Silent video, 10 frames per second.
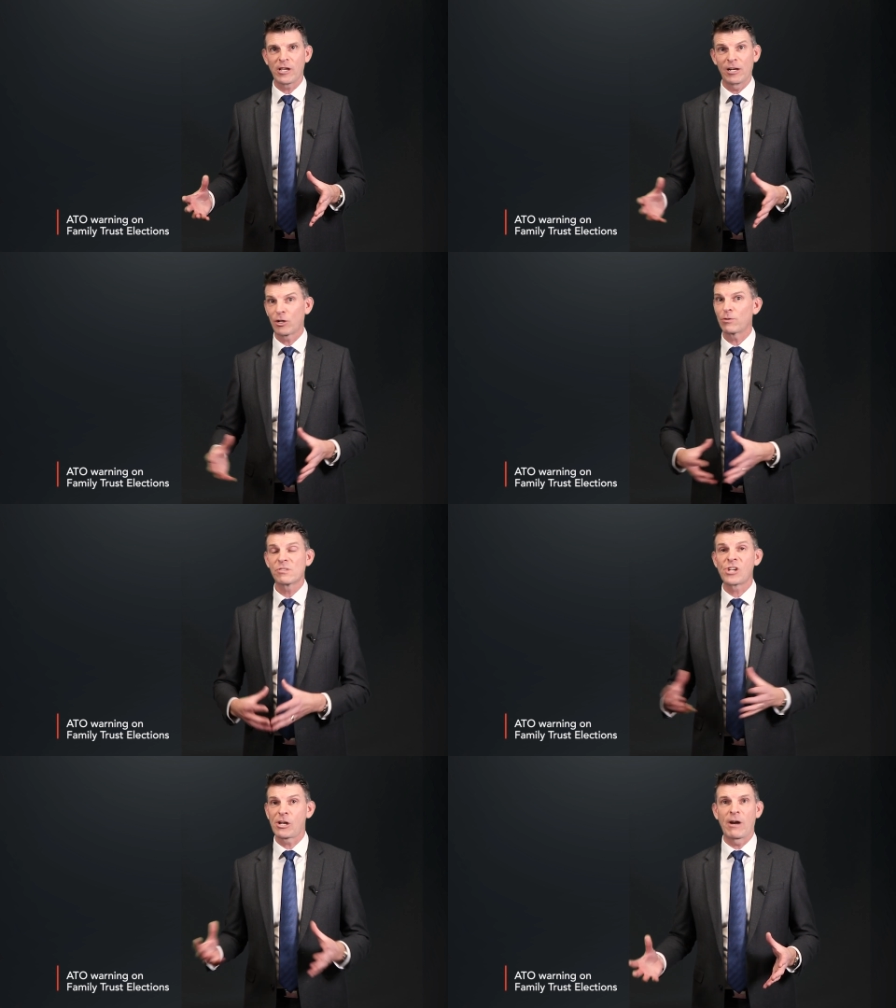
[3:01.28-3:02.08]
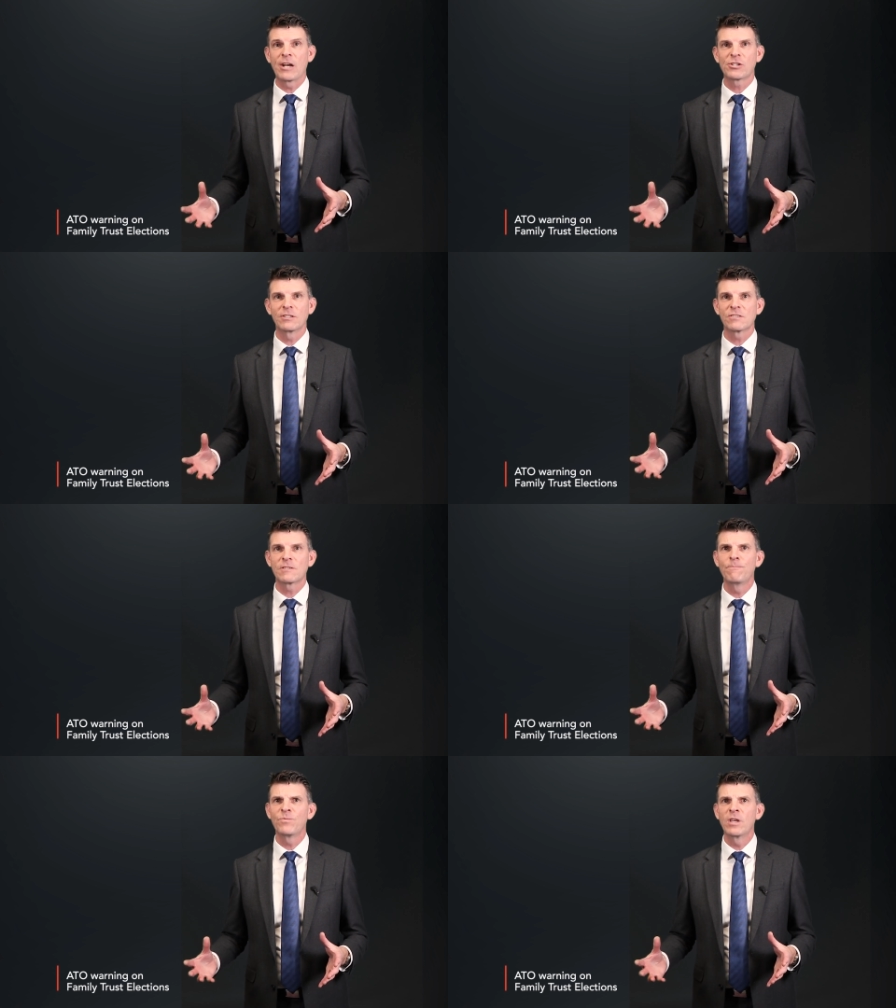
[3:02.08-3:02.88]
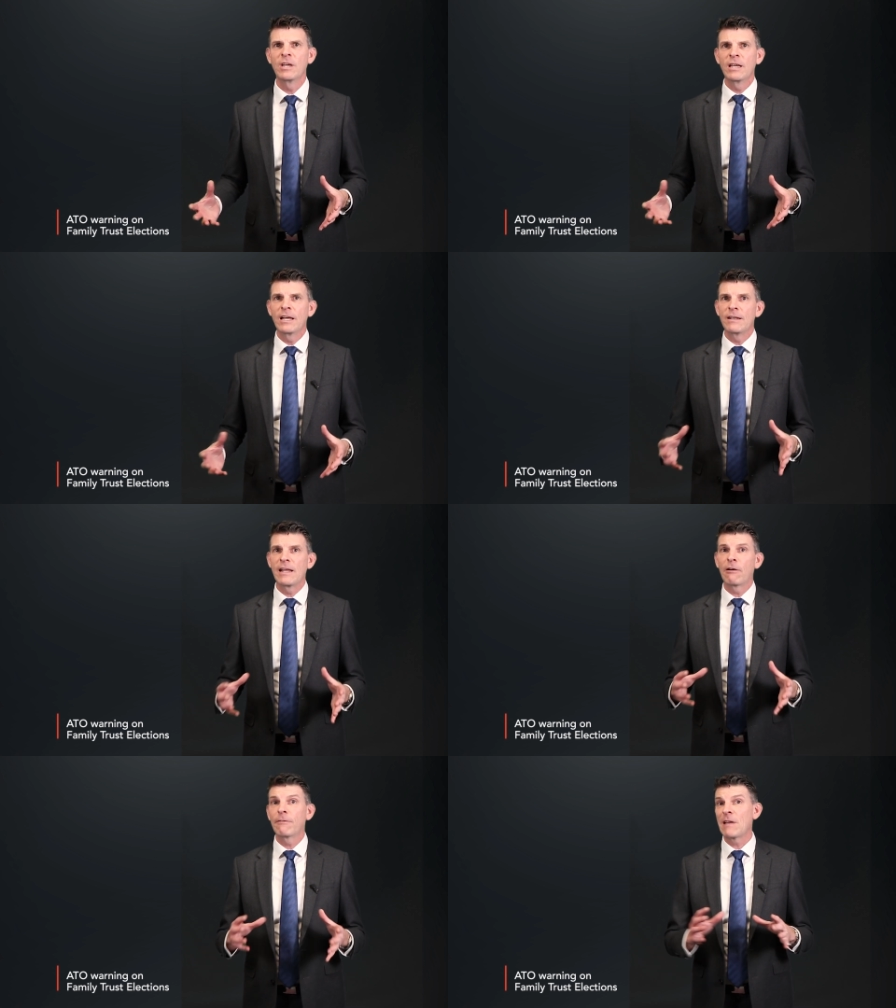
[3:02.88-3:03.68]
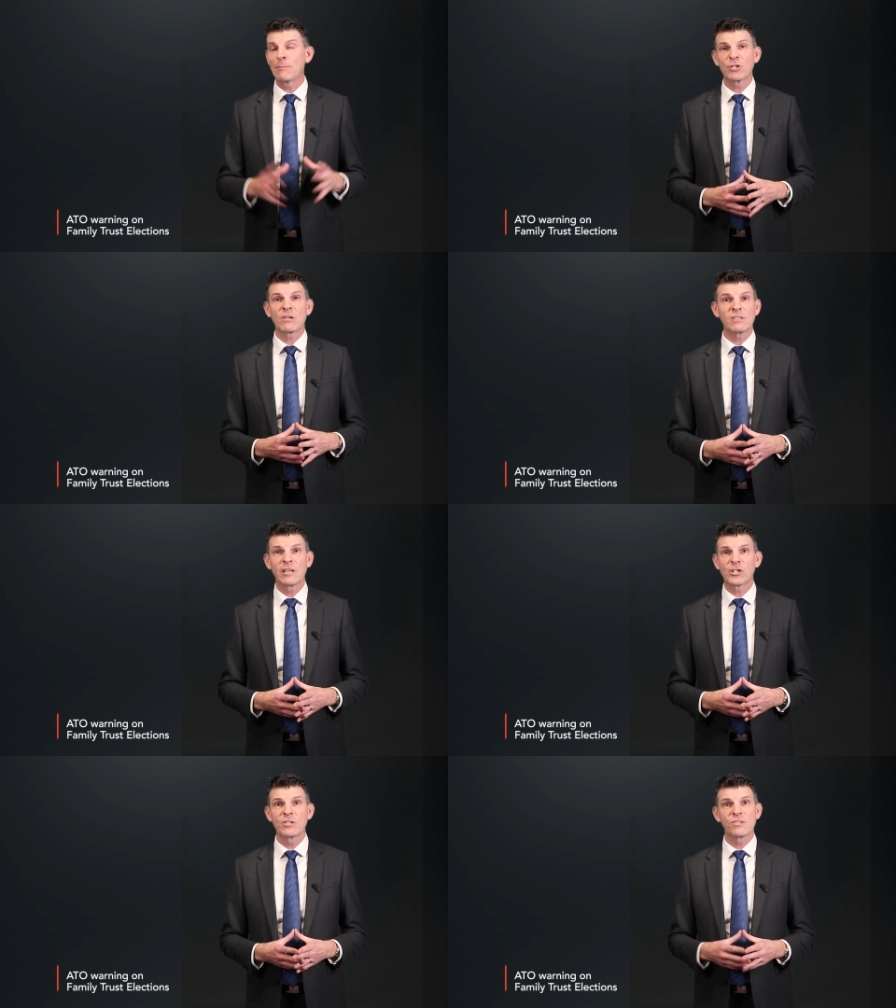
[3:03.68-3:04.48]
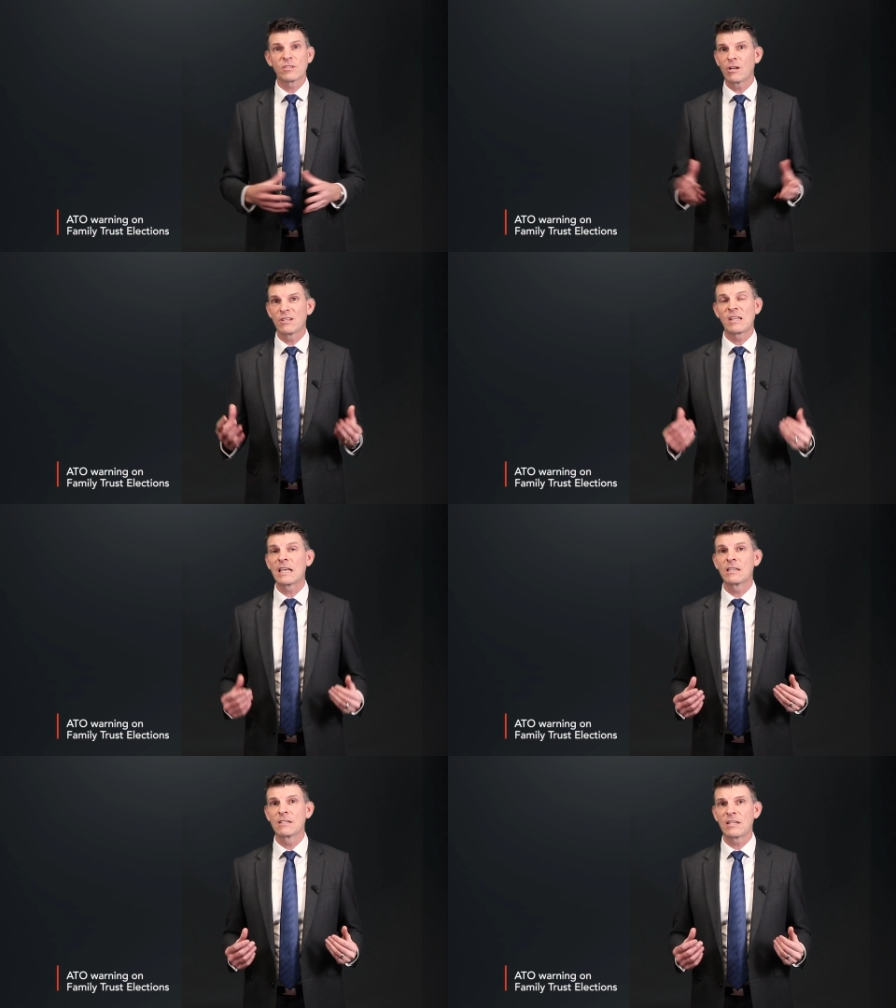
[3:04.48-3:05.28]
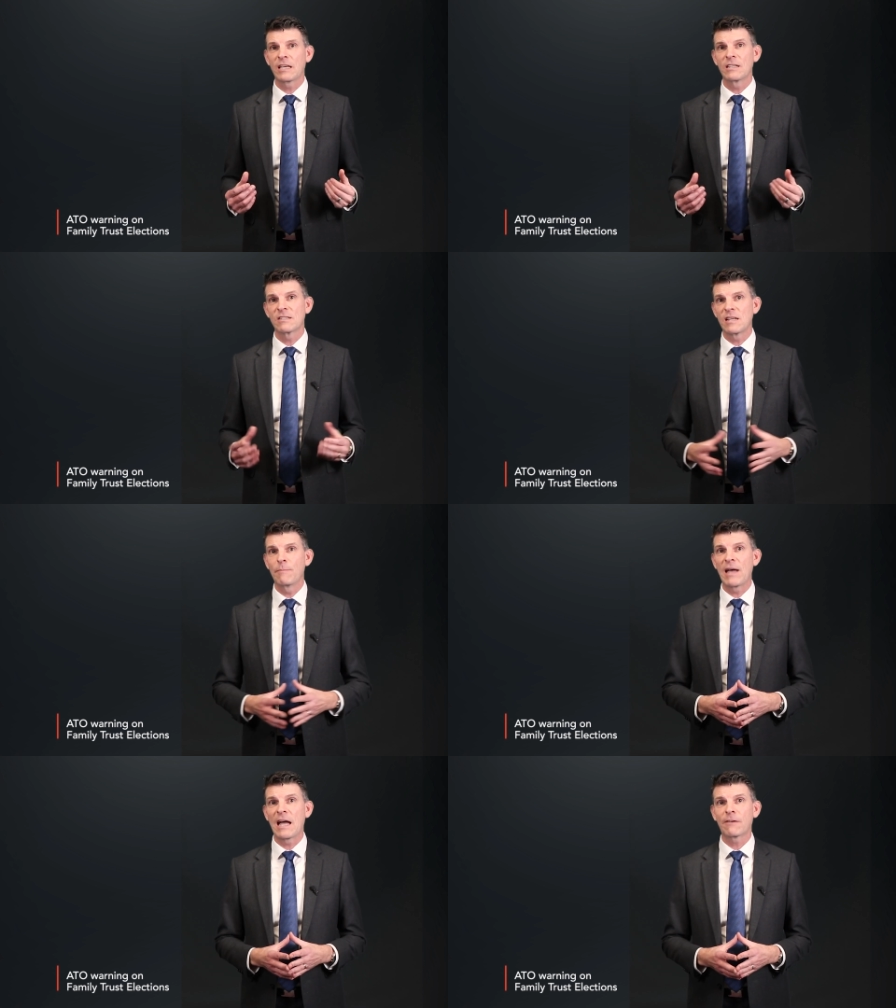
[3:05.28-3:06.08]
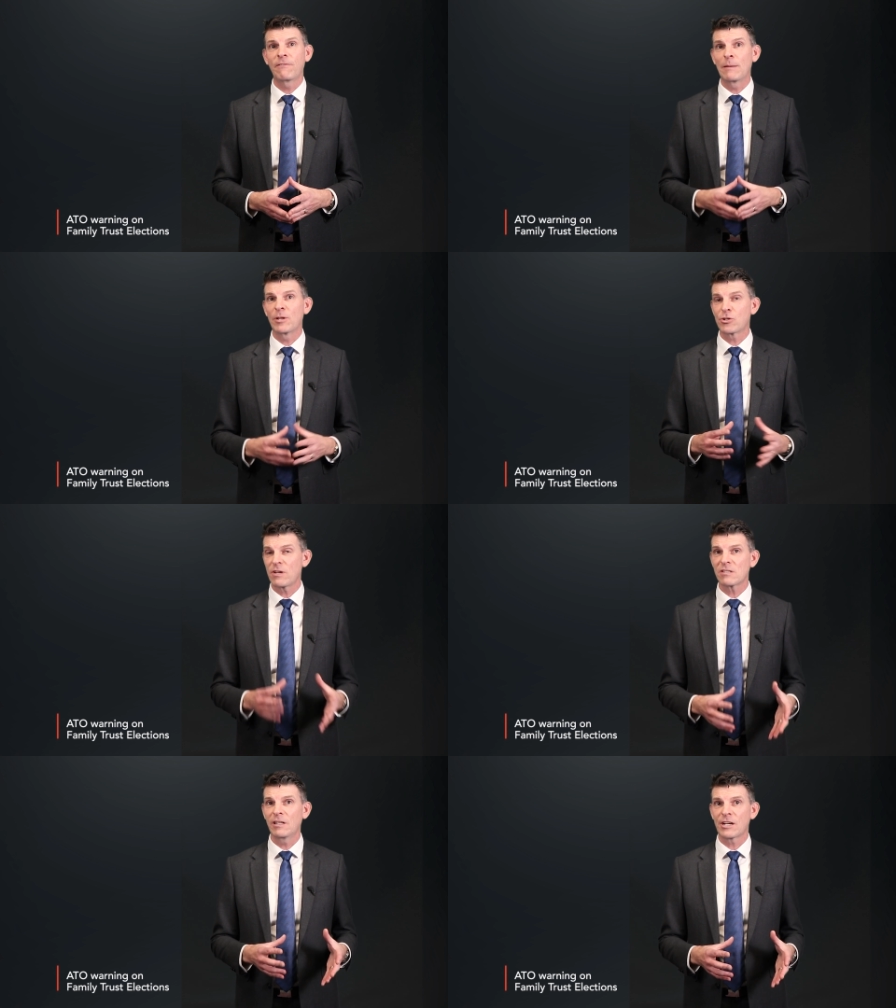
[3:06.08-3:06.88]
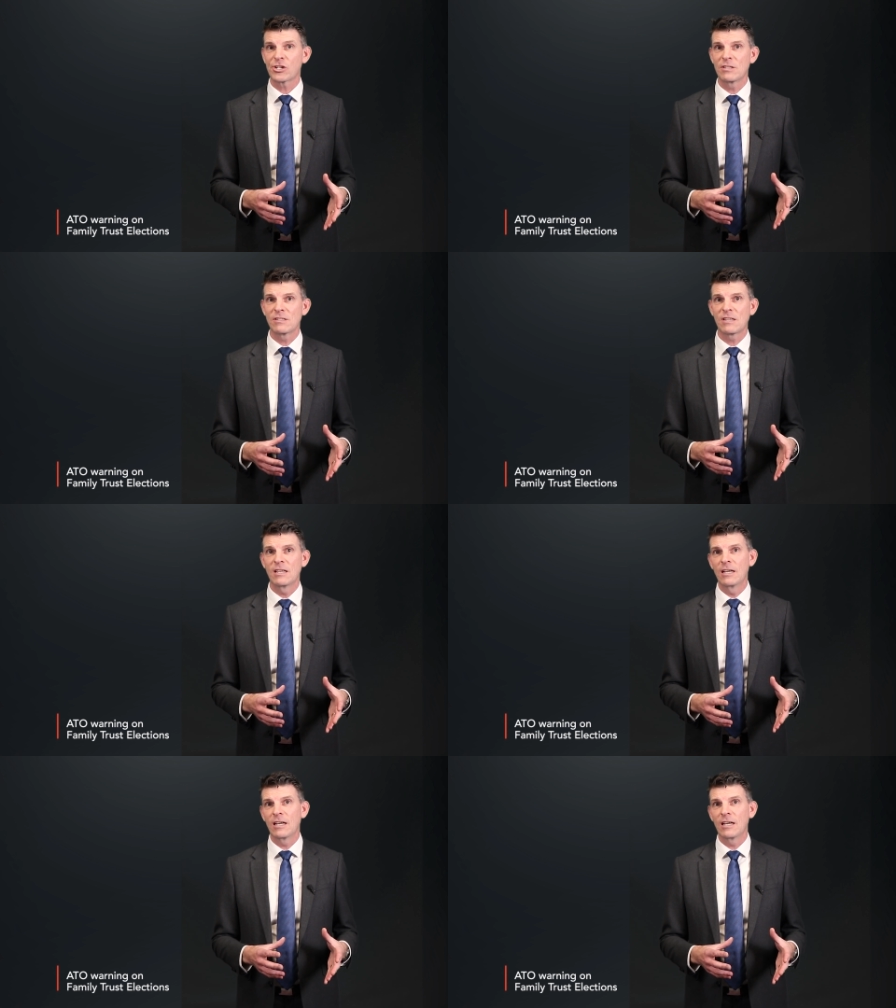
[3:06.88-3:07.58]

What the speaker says: and across generations. Now, family trust elections, just kind of taking a step back, family trust elections